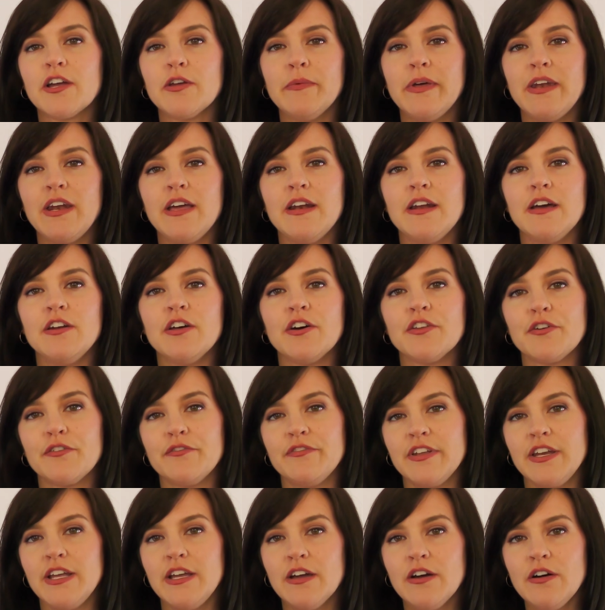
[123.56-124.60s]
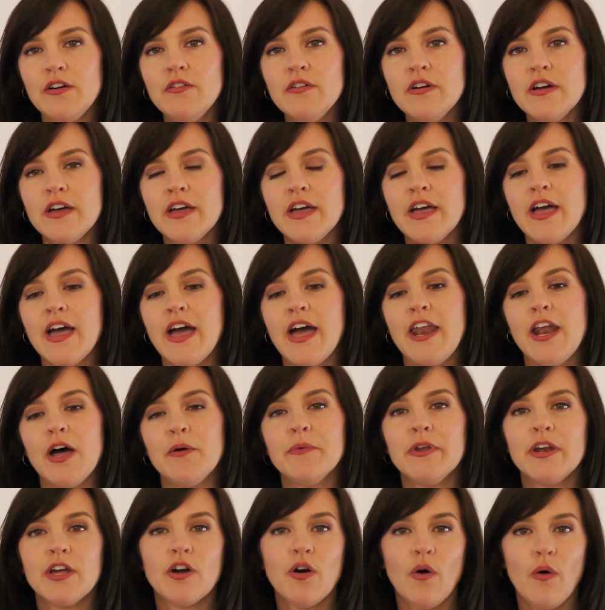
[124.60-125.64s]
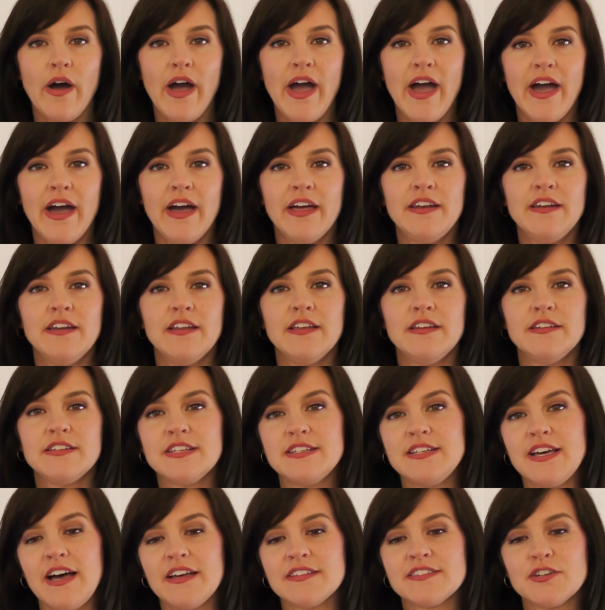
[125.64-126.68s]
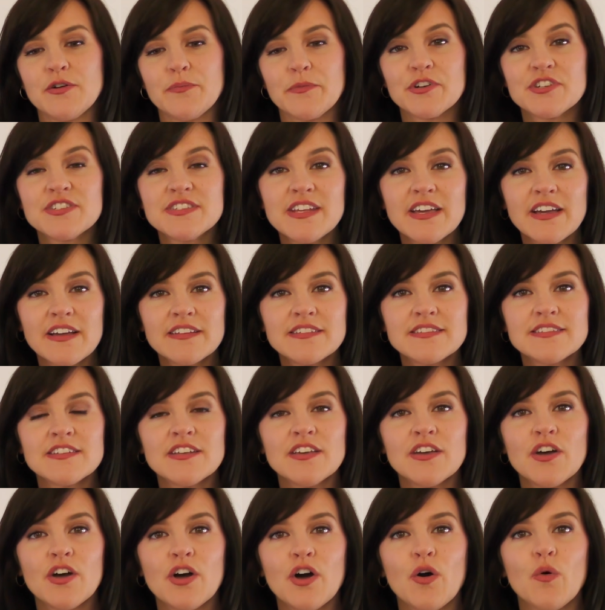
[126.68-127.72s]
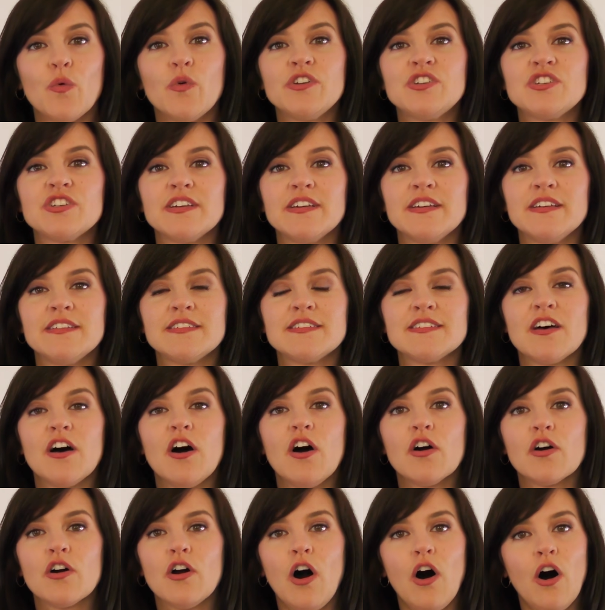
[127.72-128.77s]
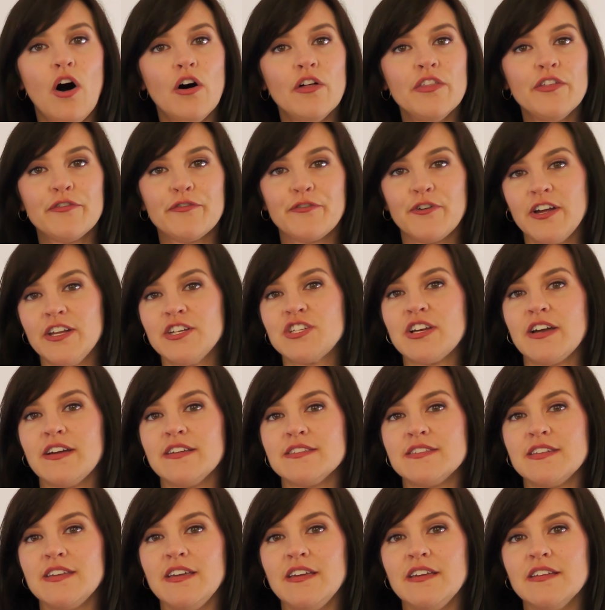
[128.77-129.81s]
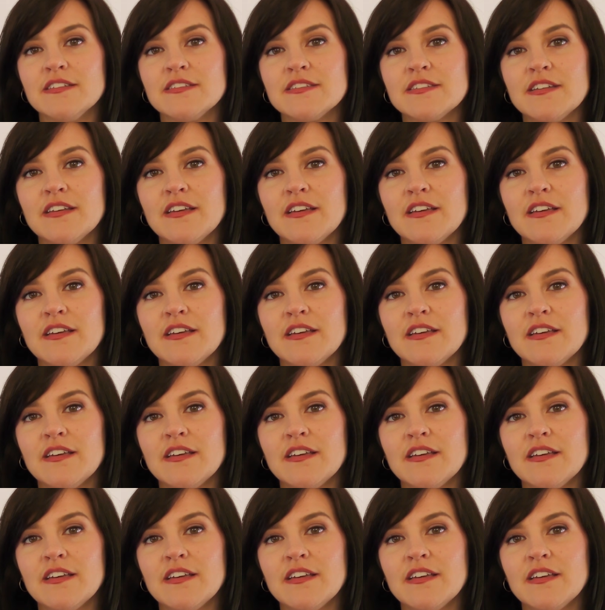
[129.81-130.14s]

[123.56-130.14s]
document in another video, and I'm going to go ahead to task number 6, which is call the franchisees.